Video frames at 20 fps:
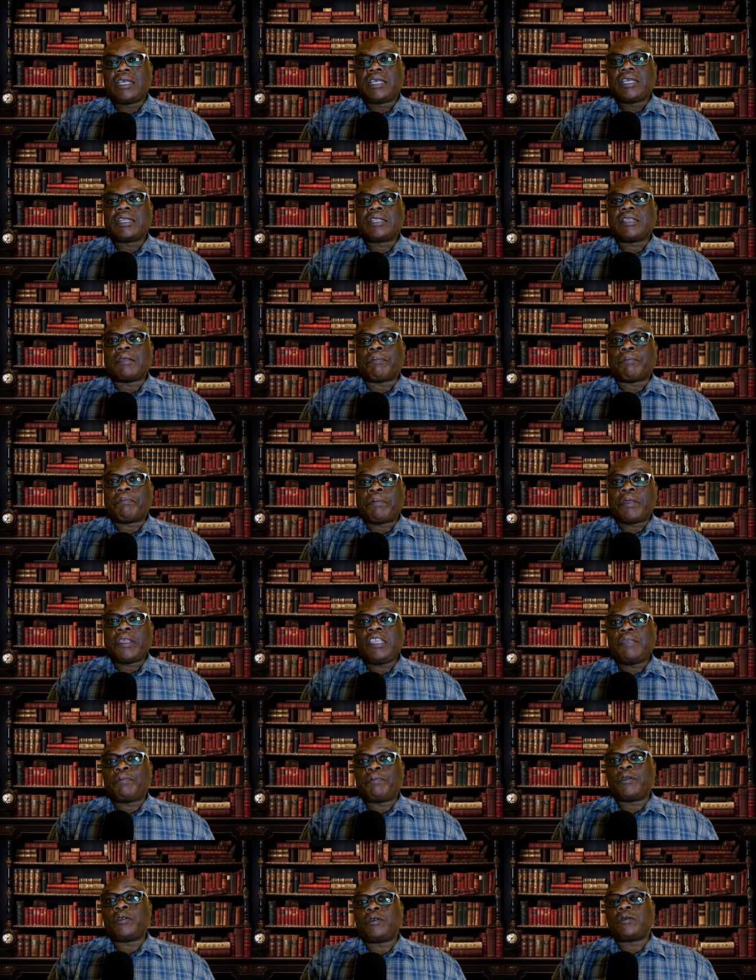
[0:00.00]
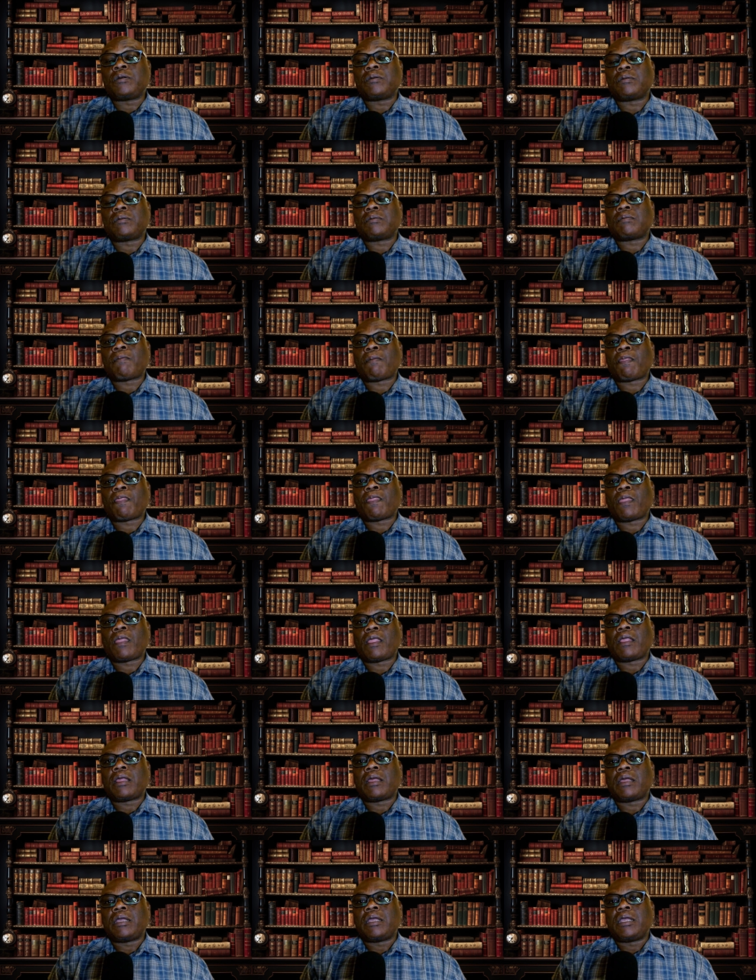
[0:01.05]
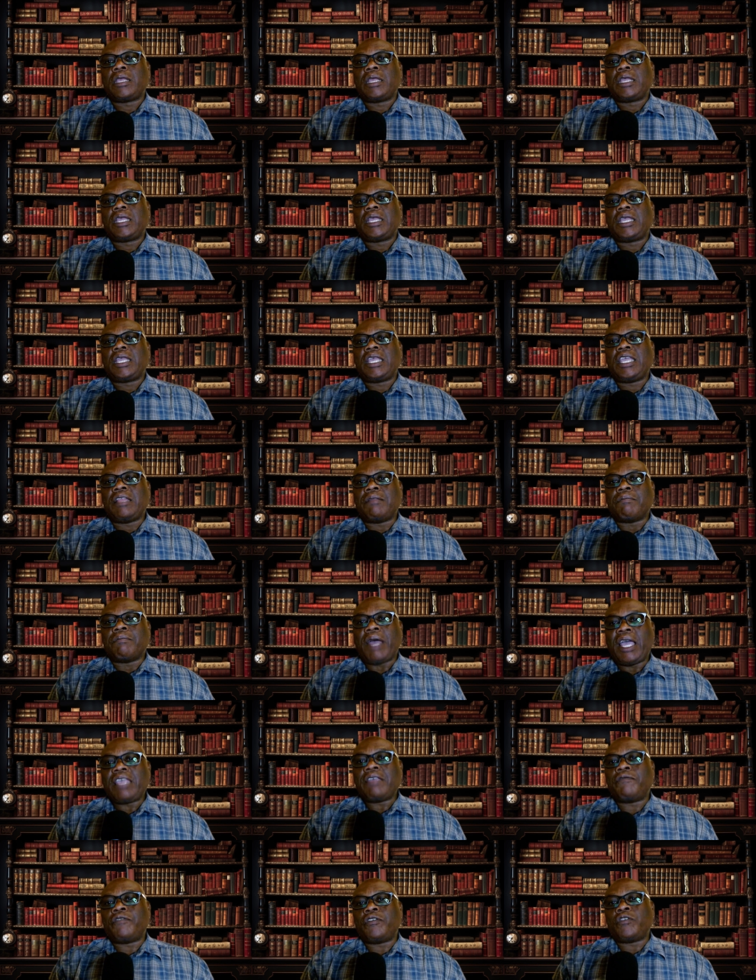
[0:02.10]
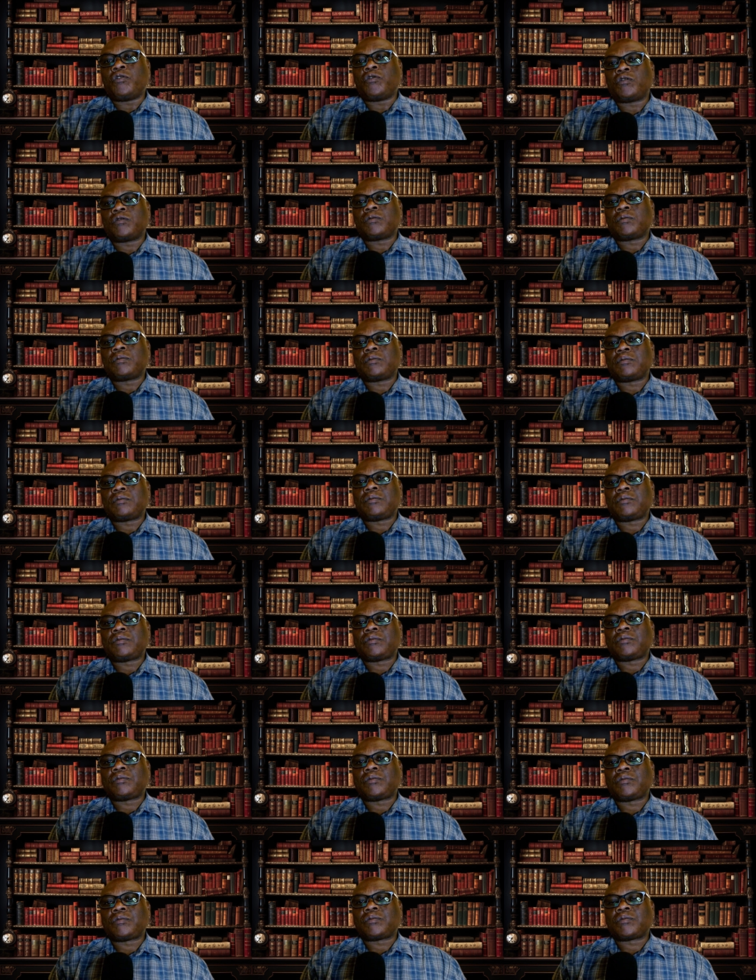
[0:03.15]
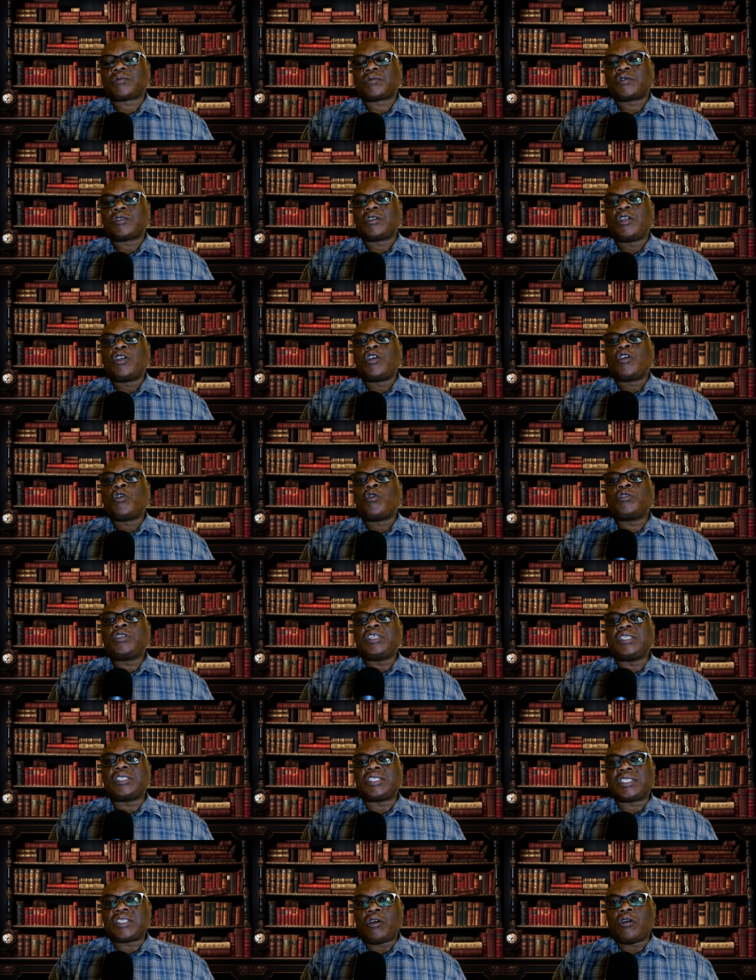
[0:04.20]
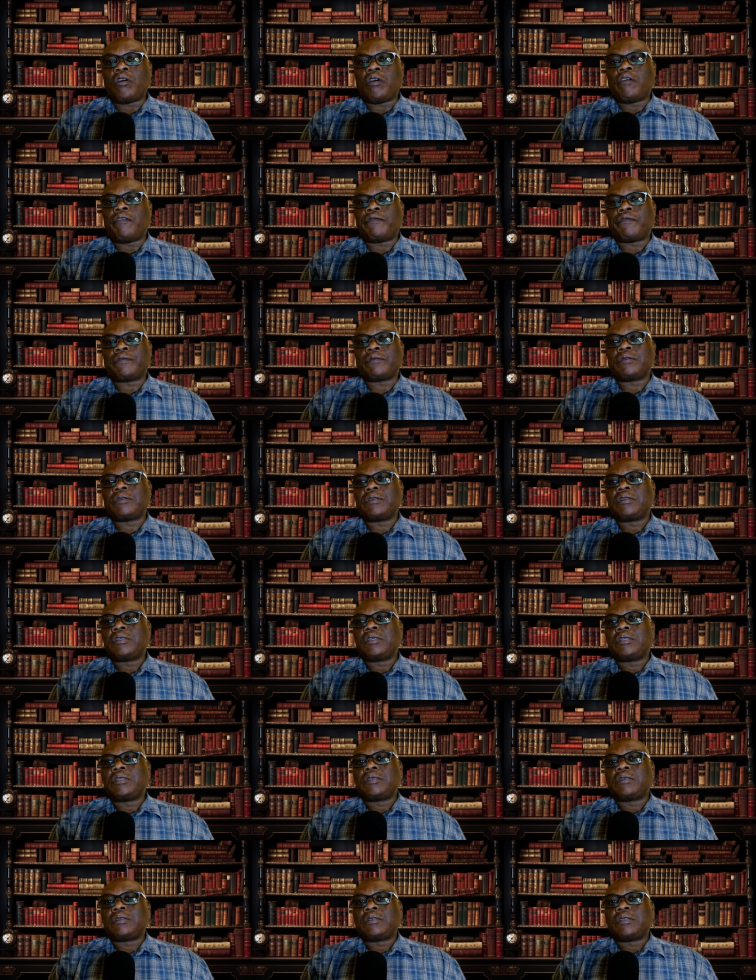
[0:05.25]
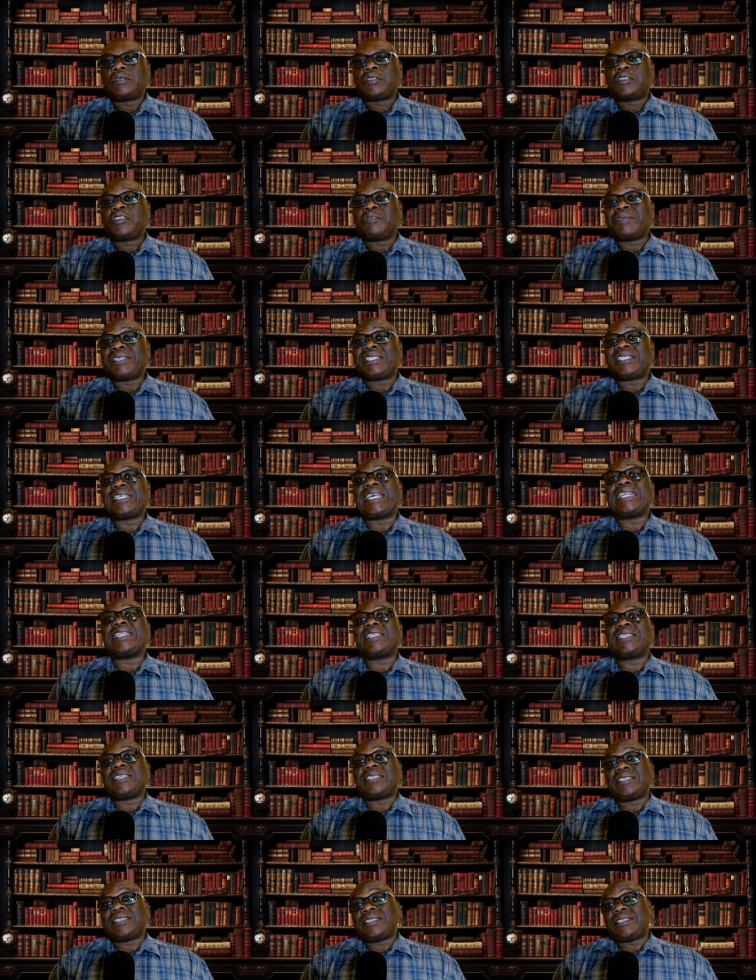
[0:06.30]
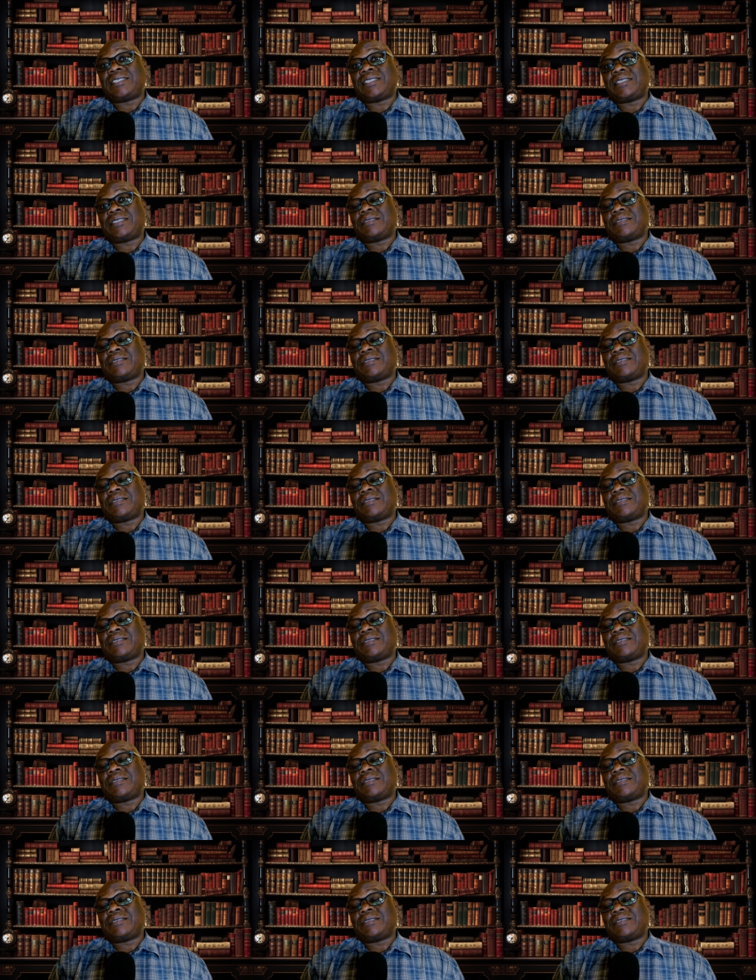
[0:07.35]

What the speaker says: The people, in my view, who deserve to be sentenced